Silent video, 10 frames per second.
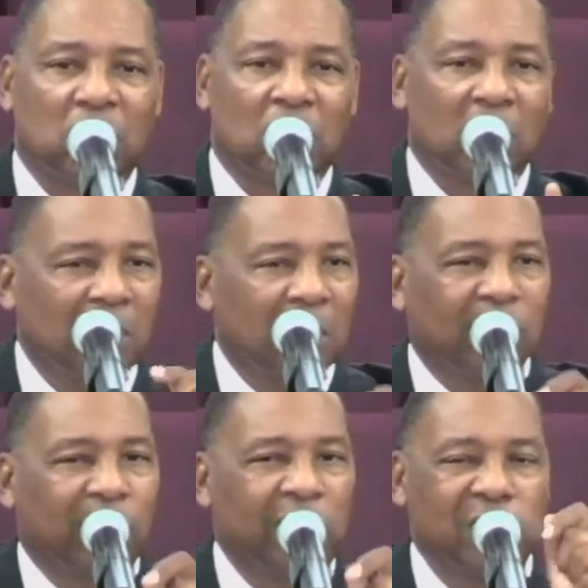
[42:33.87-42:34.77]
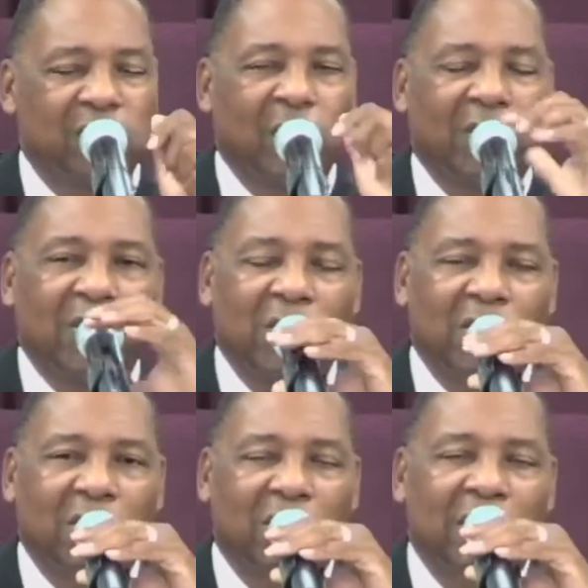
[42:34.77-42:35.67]
God bless you real
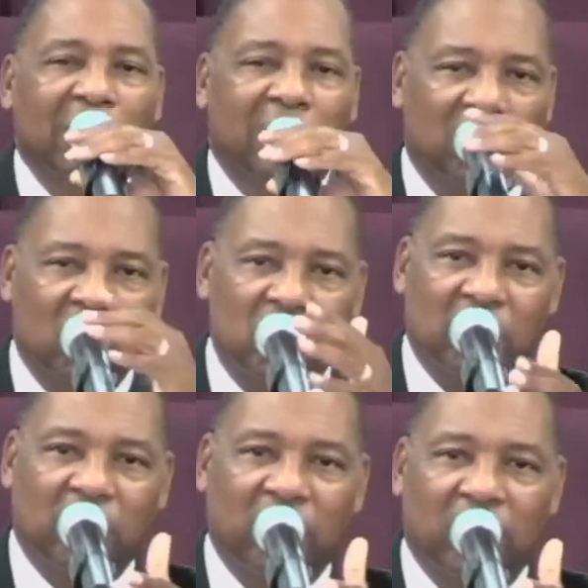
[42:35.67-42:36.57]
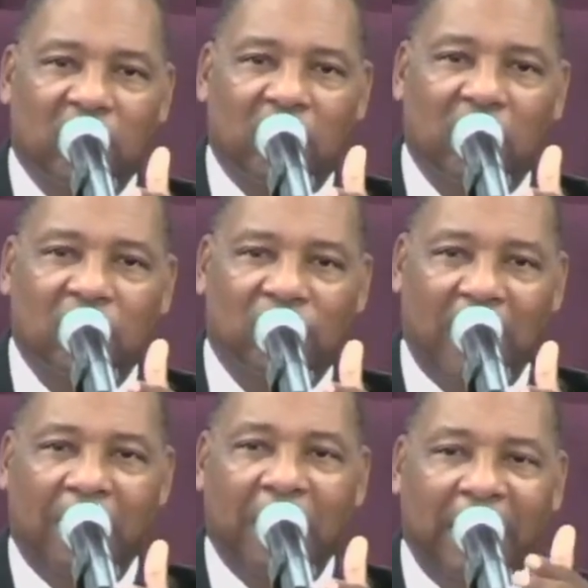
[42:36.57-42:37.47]
good. Those in uh,
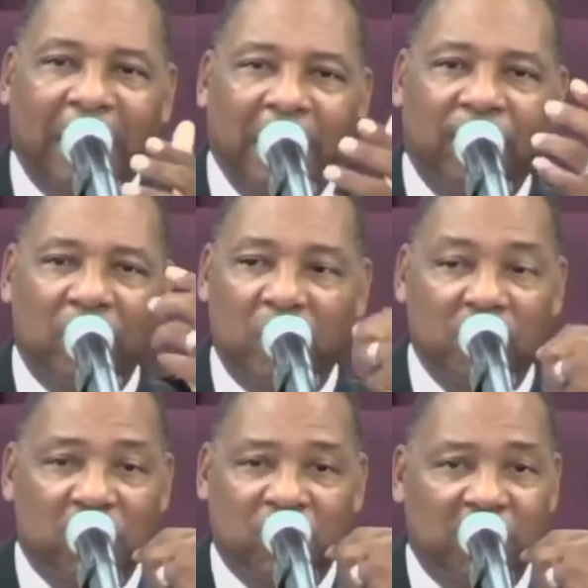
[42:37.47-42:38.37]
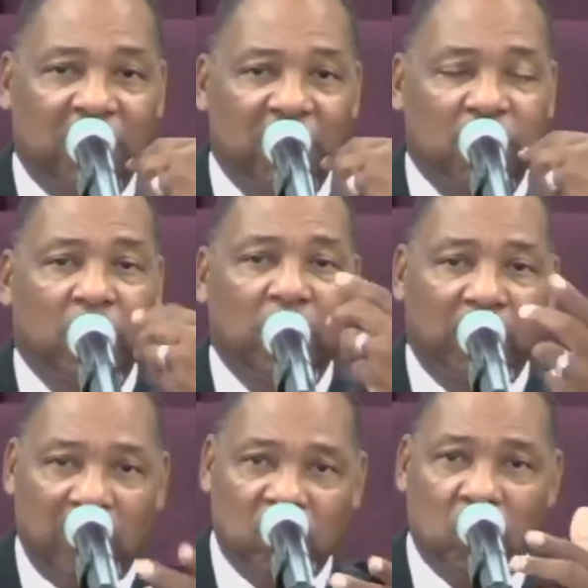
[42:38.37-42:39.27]
Cyberland, if you would just send us, we will
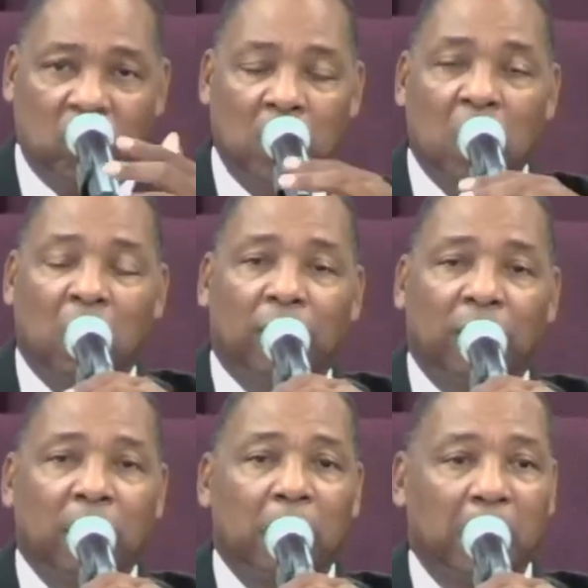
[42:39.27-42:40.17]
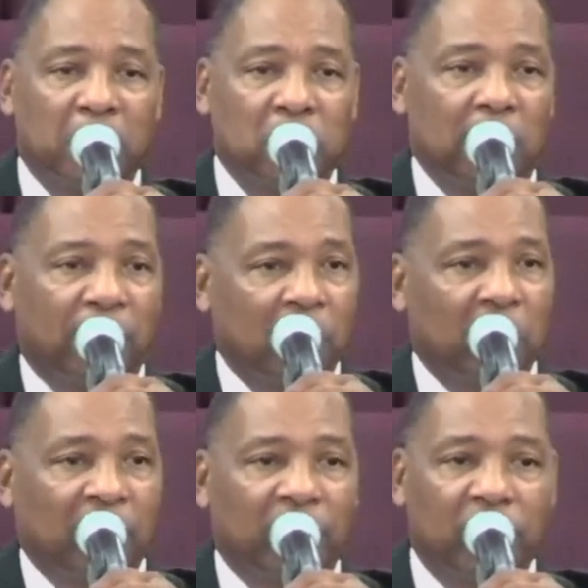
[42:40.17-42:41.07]
get you the membership
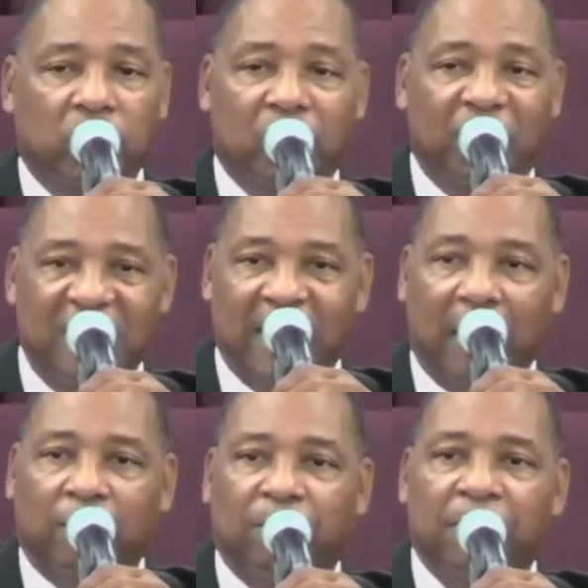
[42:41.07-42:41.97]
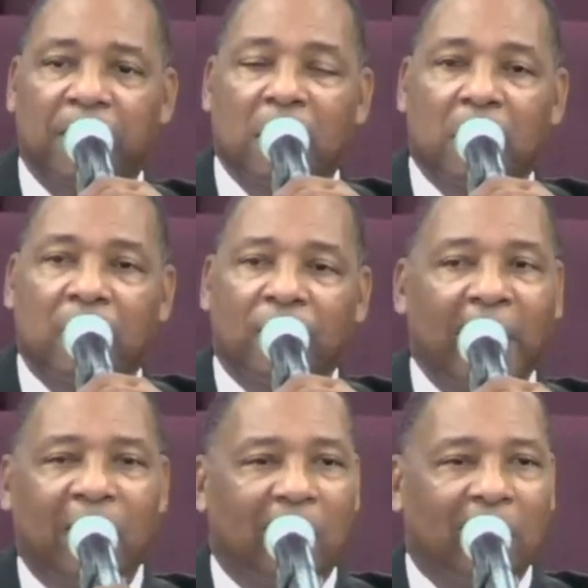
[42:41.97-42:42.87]
form for you to fill out.
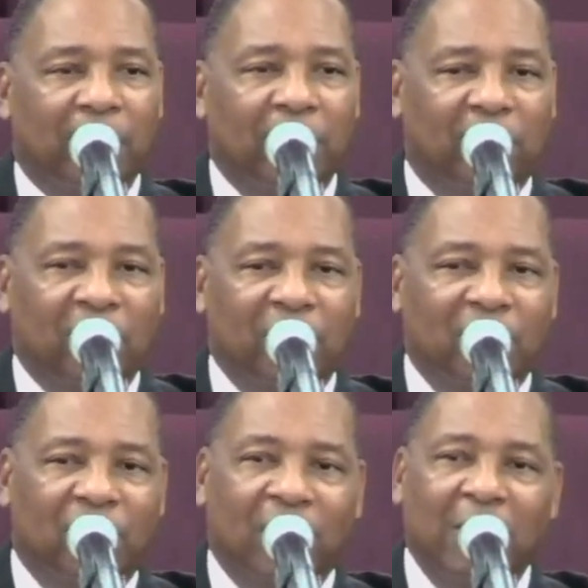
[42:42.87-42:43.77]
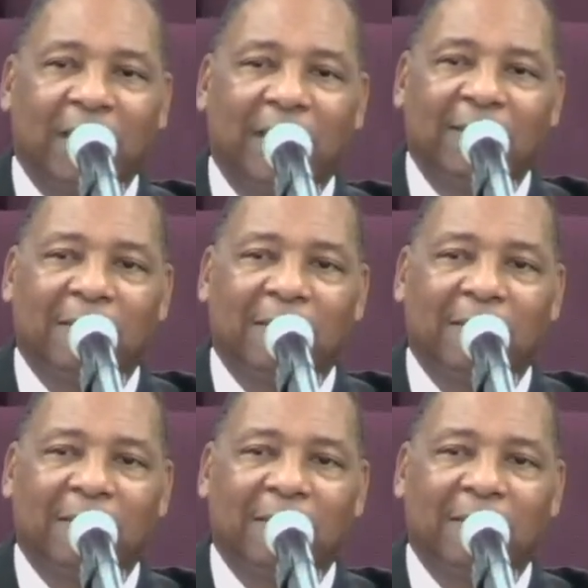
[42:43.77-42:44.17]
Thank God for Jesus. Amen.